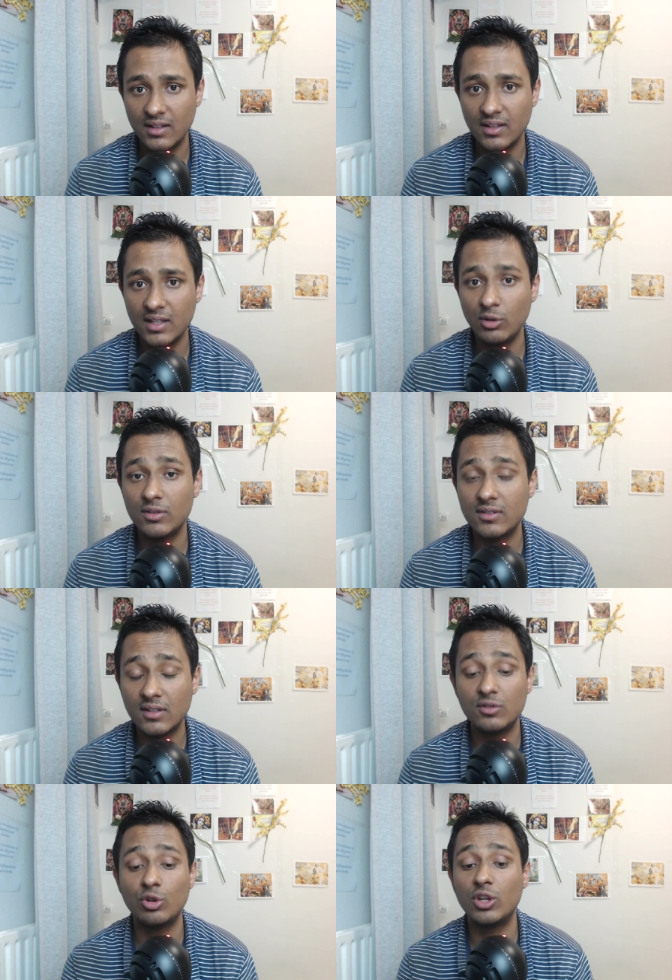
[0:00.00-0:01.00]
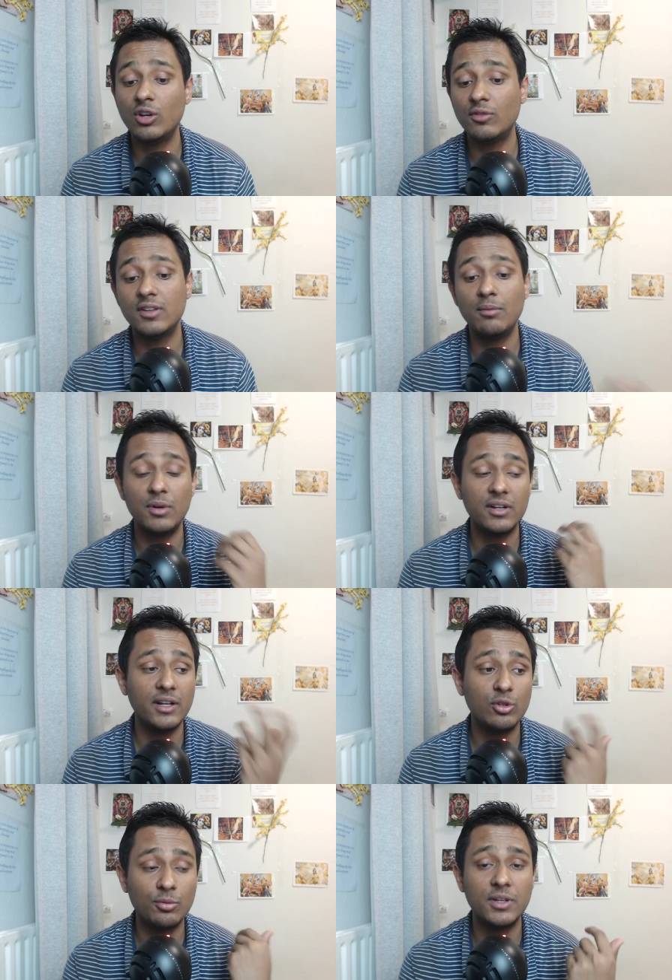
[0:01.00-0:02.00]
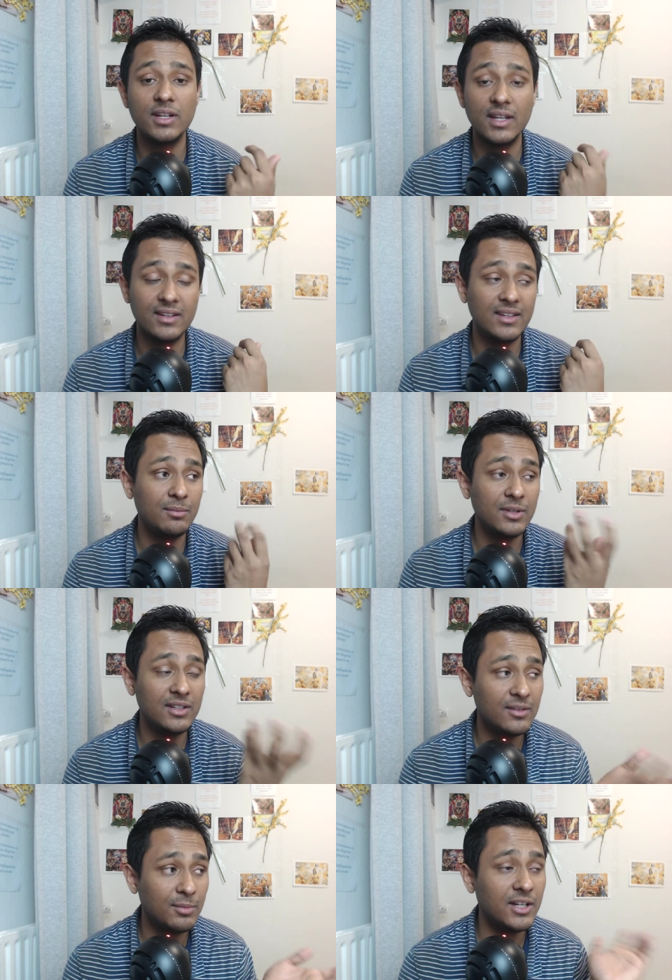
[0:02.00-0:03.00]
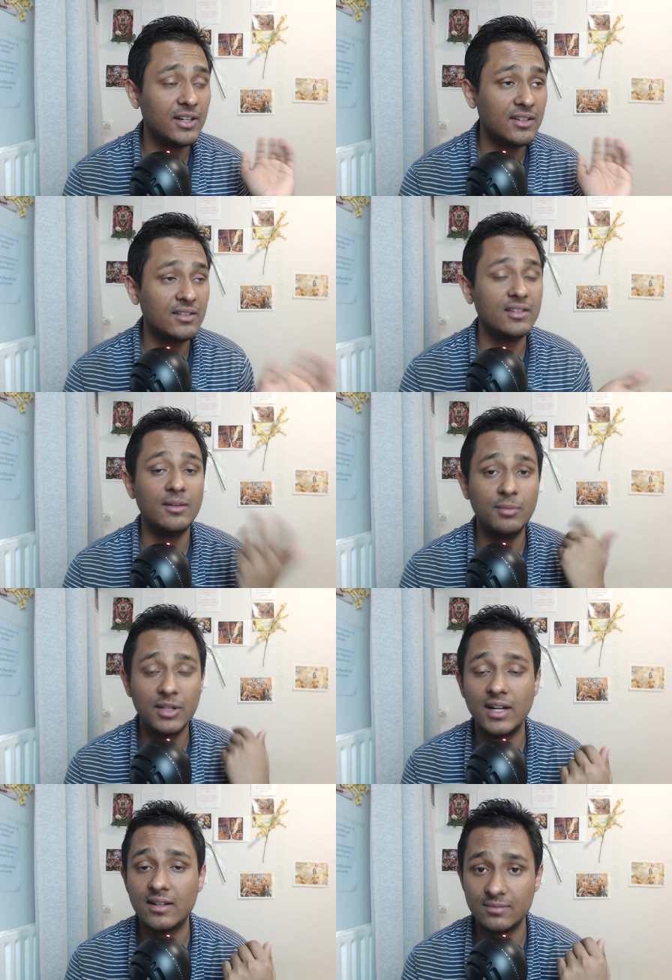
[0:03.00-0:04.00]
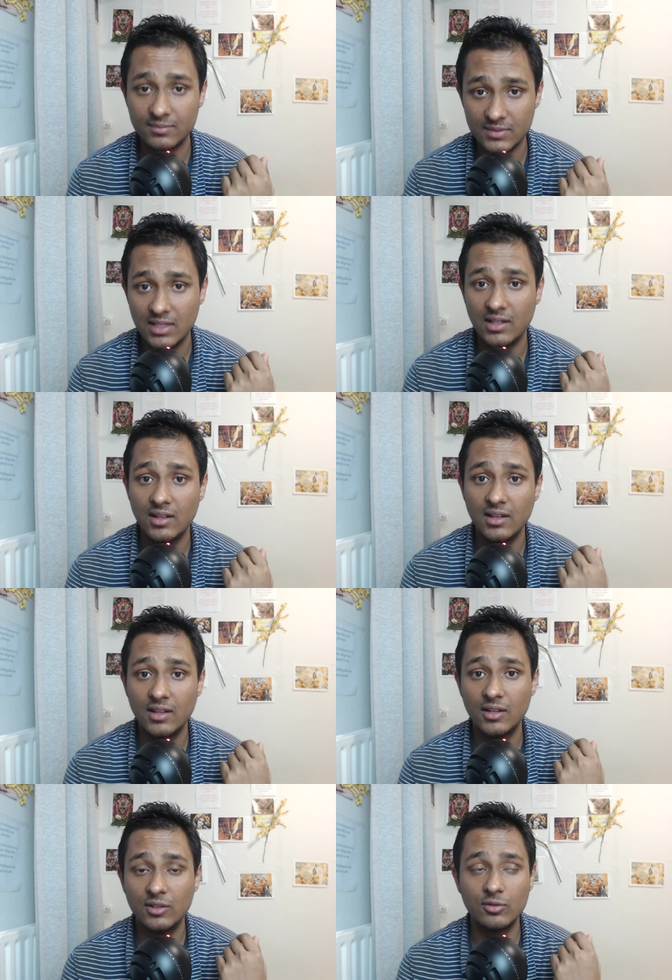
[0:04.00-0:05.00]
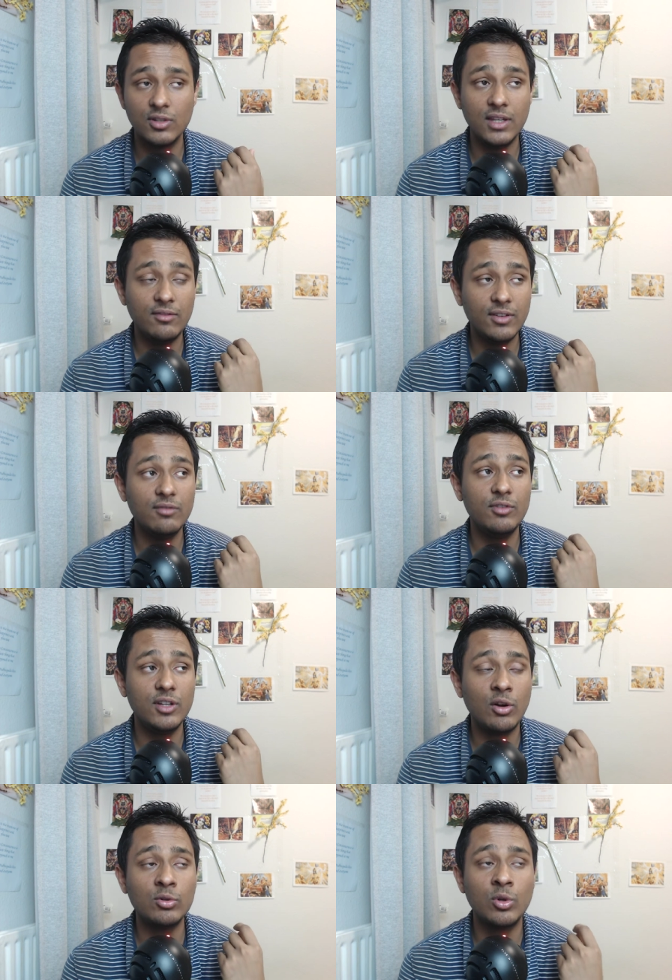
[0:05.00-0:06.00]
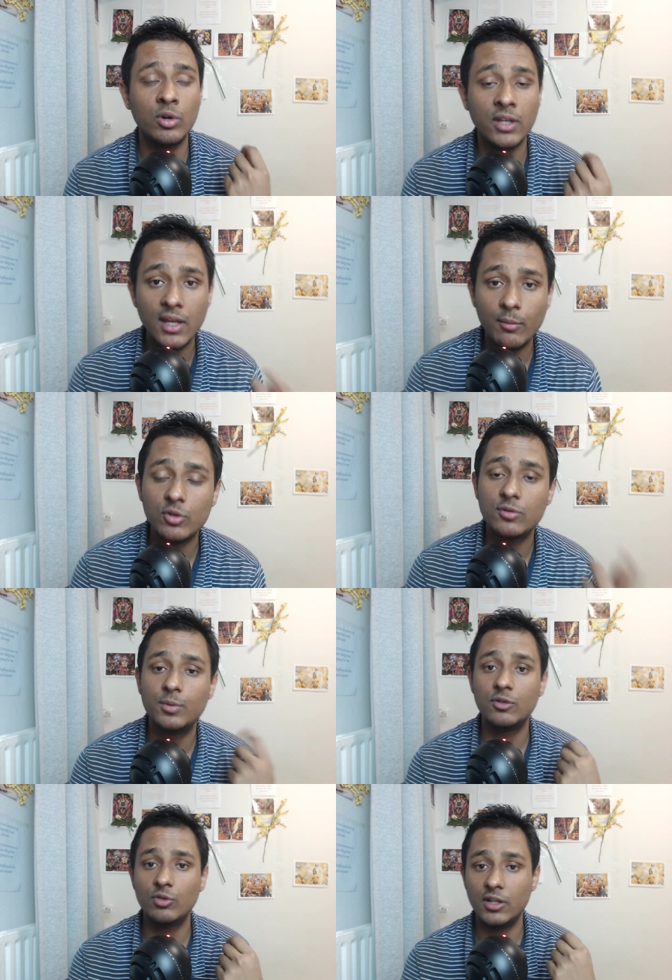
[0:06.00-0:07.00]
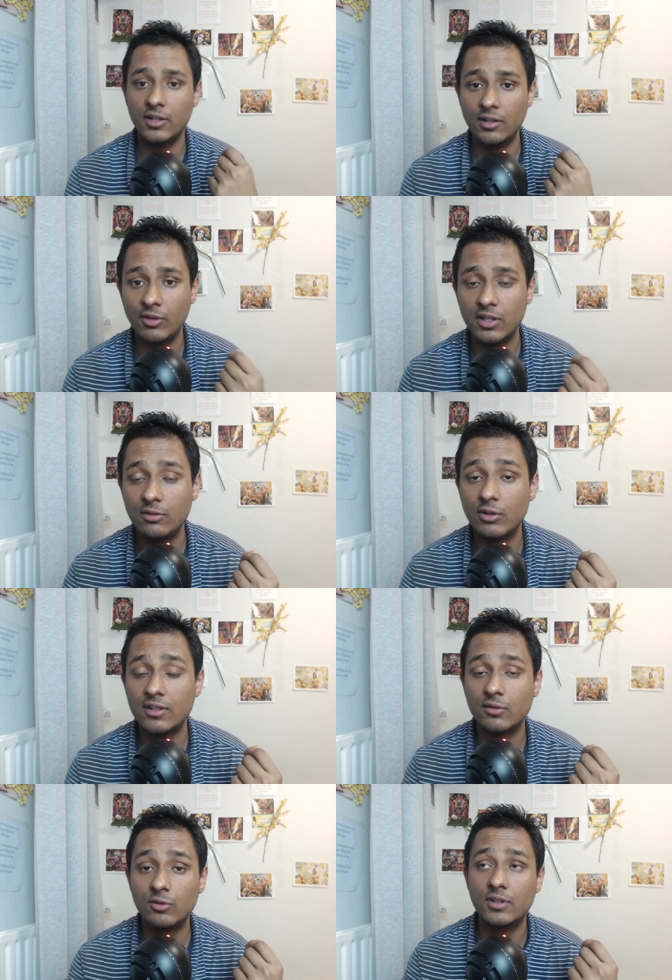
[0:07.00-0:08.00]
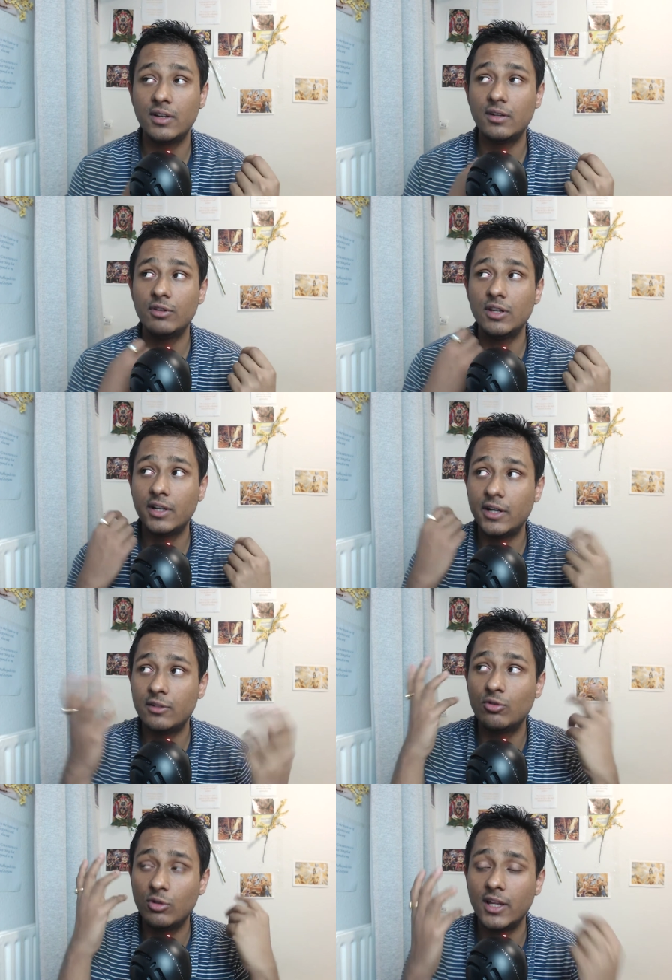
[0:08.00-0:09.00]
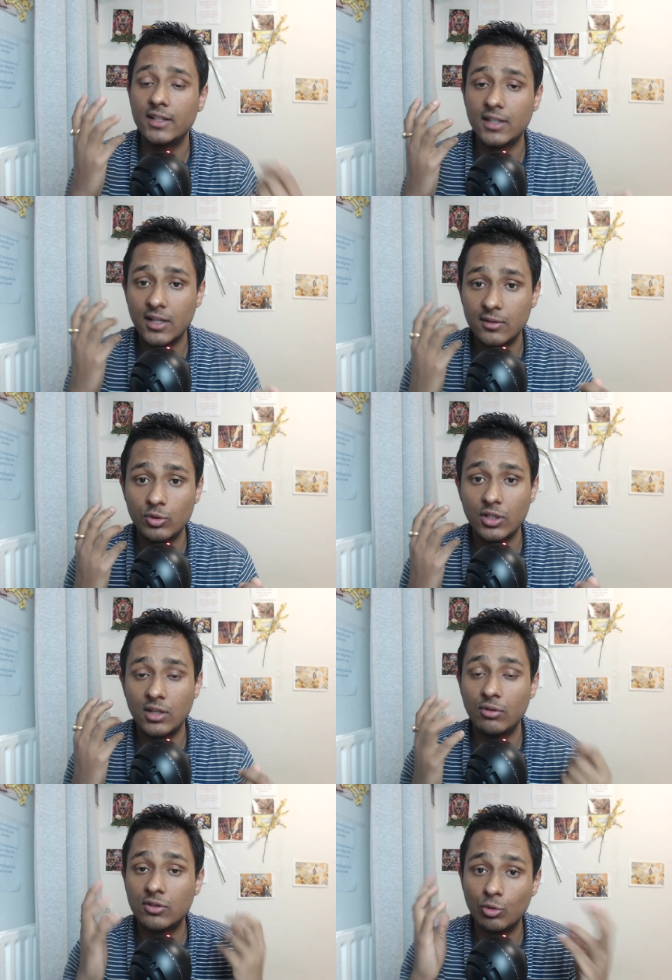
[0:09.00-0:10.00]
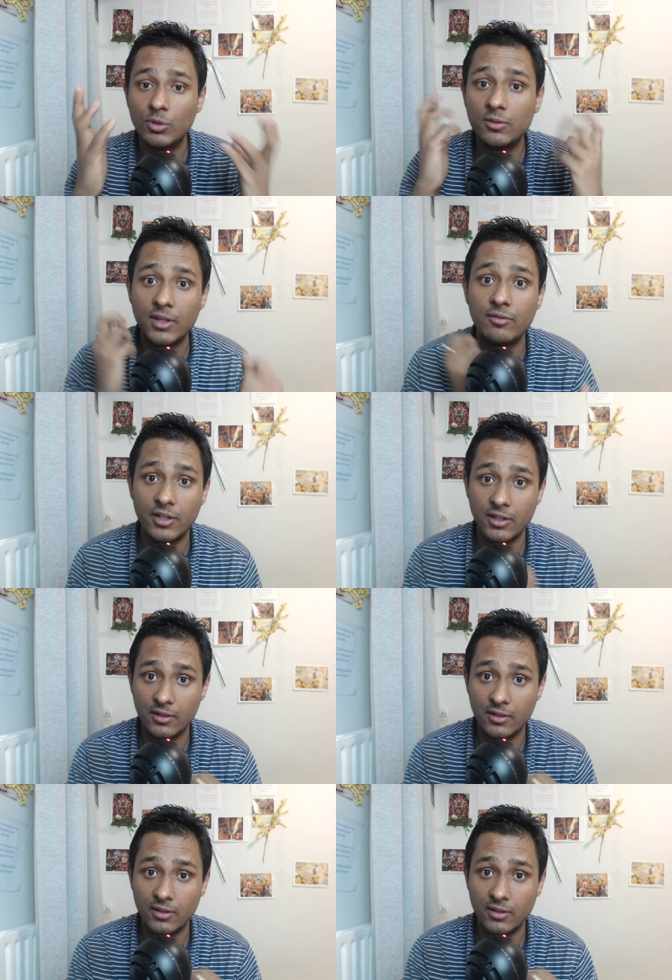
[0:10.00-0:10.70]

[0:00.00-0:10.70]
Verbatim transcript: He was just talking of some mundane topic like give me this benediction, give me that. So even without talking about spirituality, when he was associating with a great soul like Narad Muni, he was so much benefited.